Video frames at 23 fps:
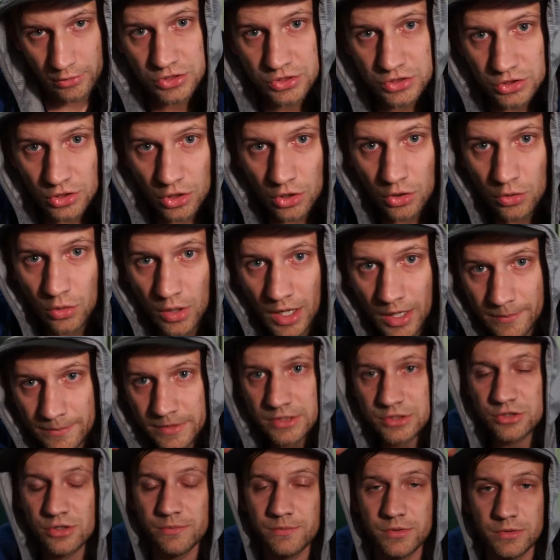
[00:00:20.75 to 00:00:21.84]
So I'm
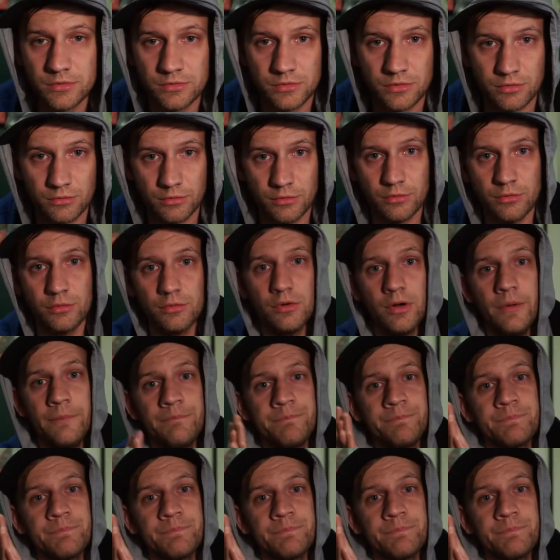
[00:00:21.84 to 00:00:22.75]
going to jump you through